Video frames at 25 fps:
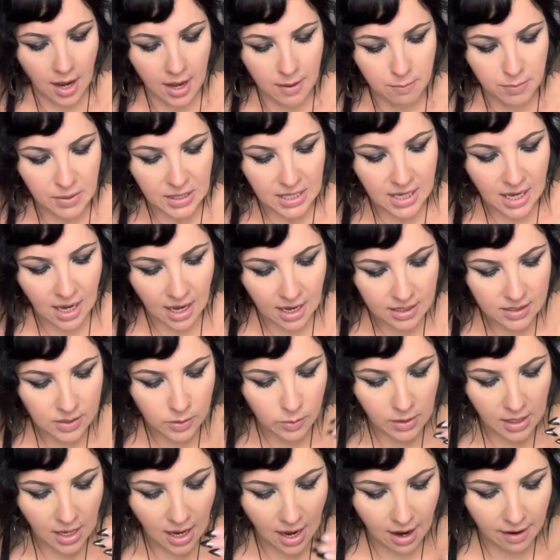because
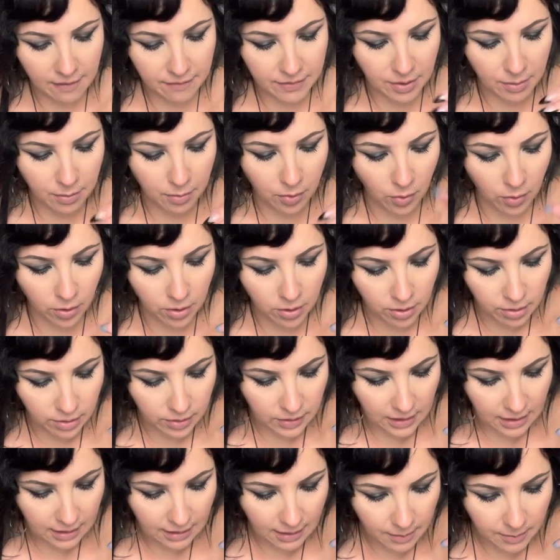we have the border,
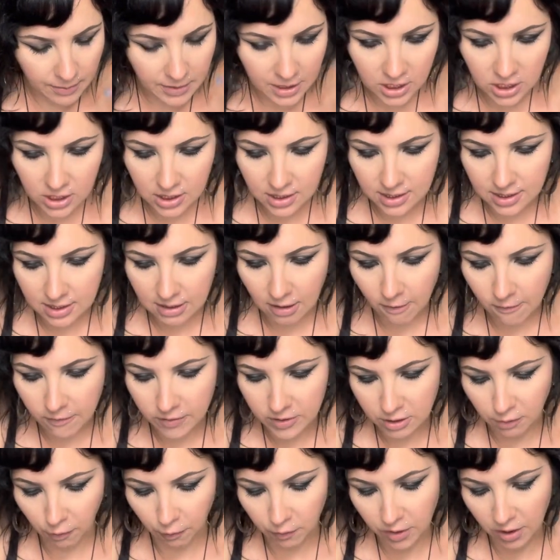the image itself
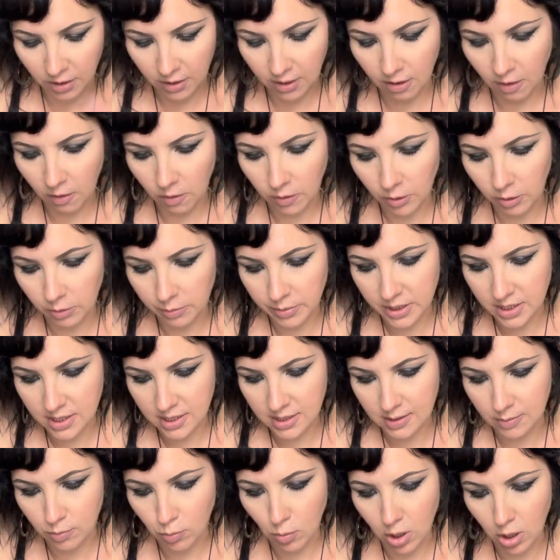is feeling a little bit
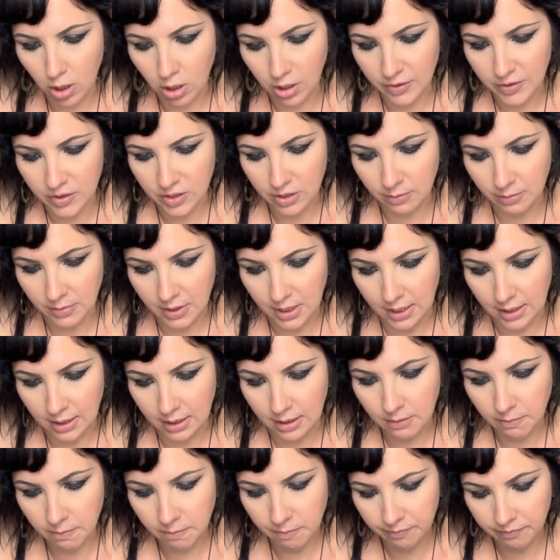small to me.